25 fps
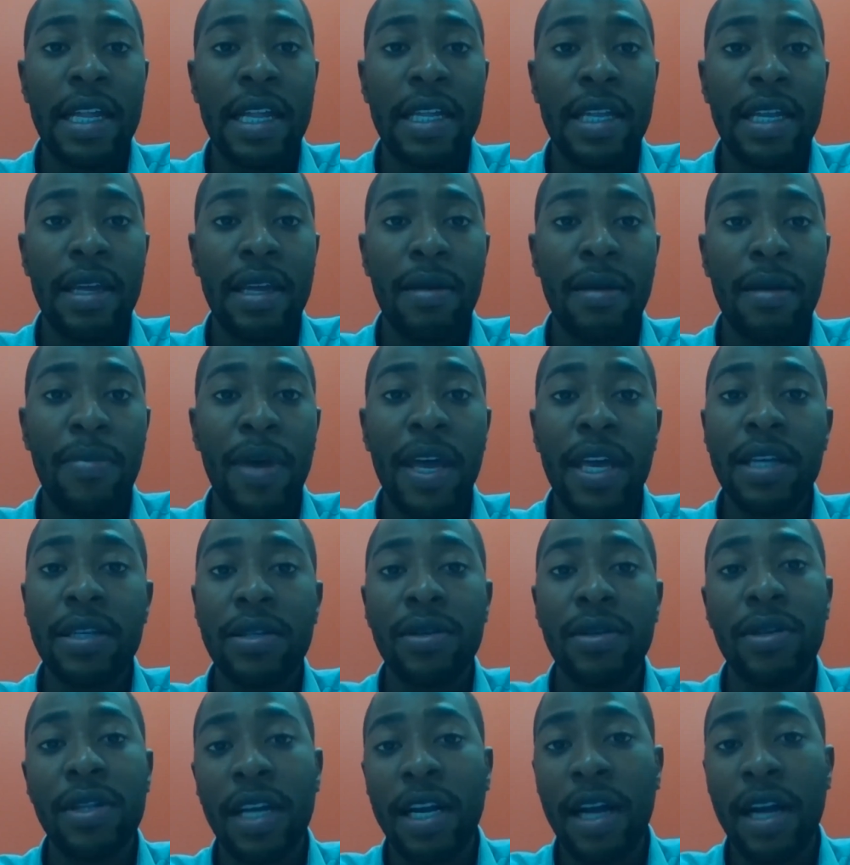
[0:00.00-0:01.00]
And uh,
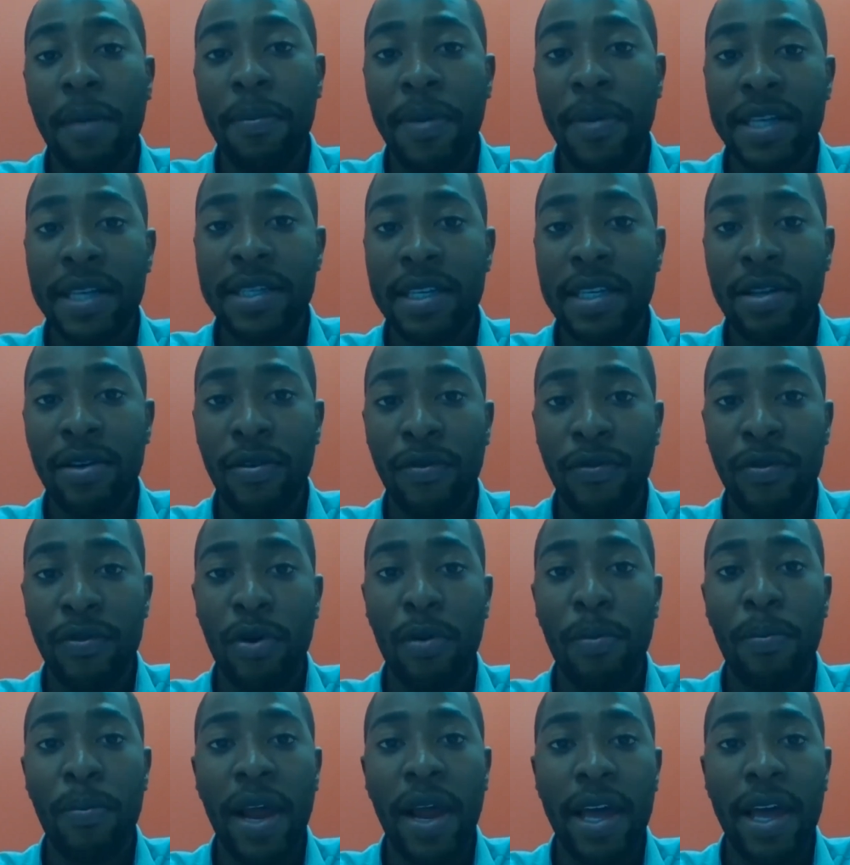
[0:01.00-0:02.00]
based on the
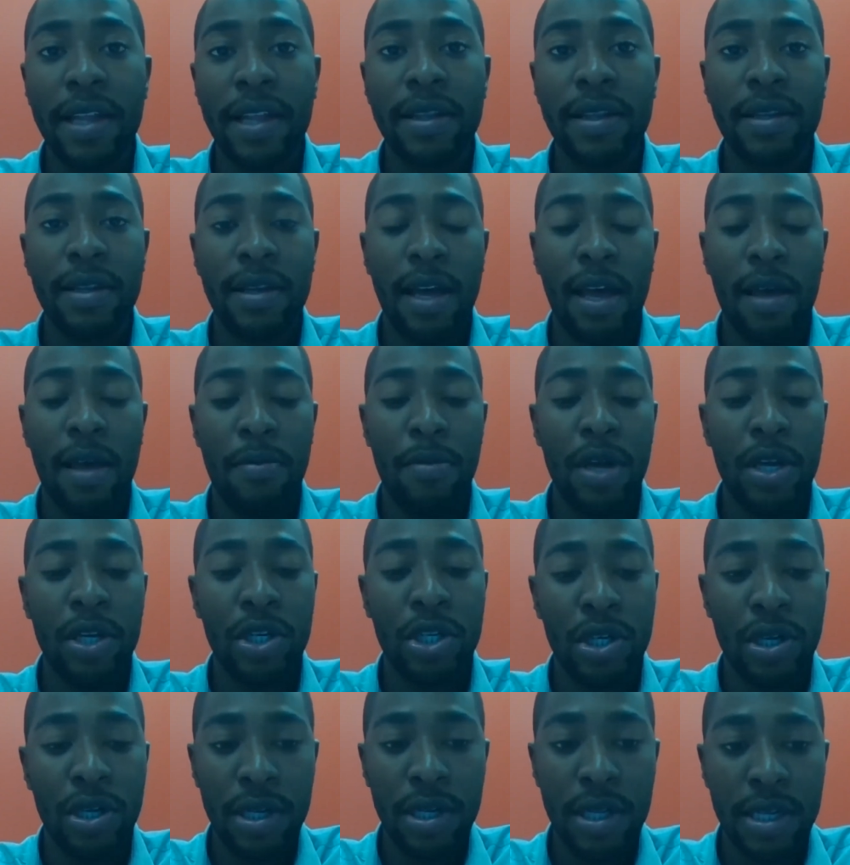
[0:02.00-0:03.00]
capacity of your plant, I
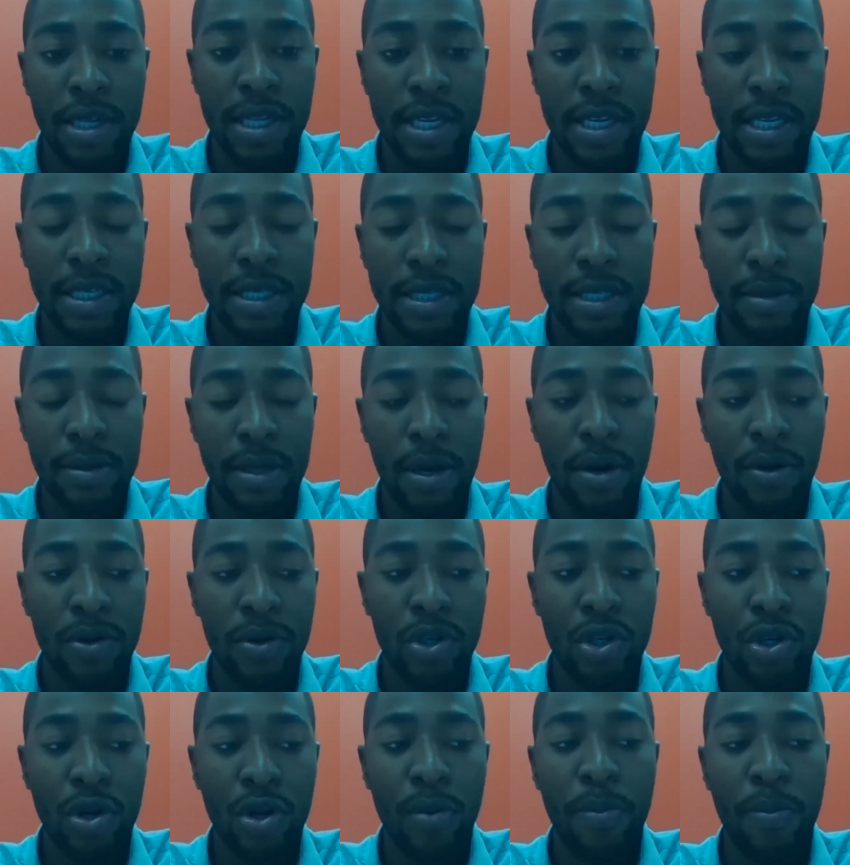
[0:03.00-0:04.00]
mentioned
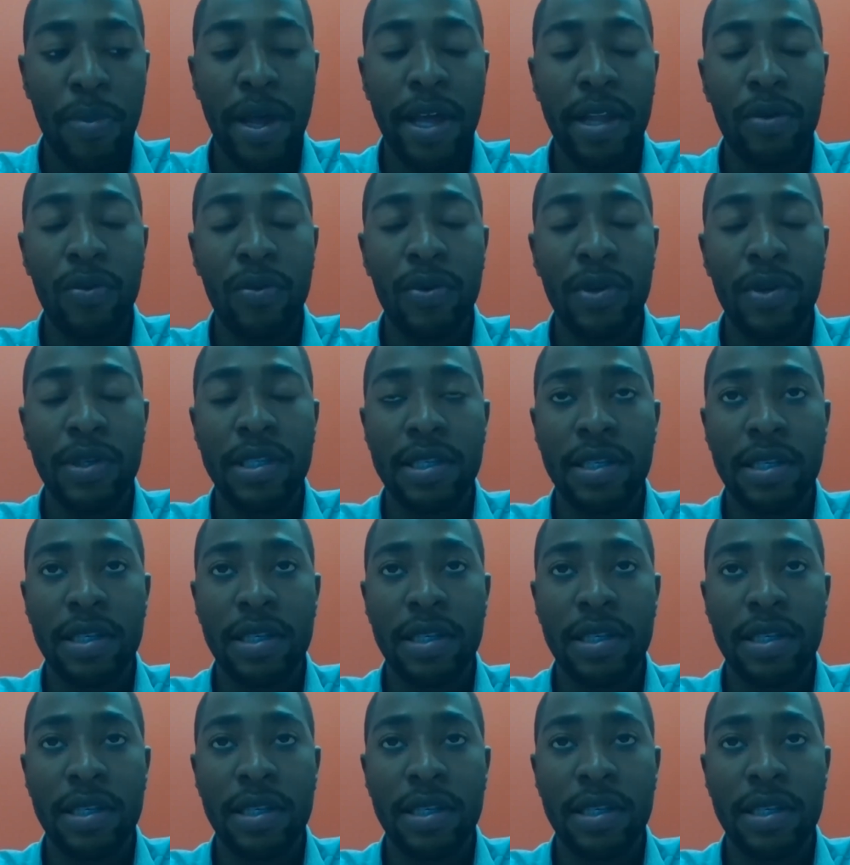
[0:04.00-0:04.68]
this onshore plant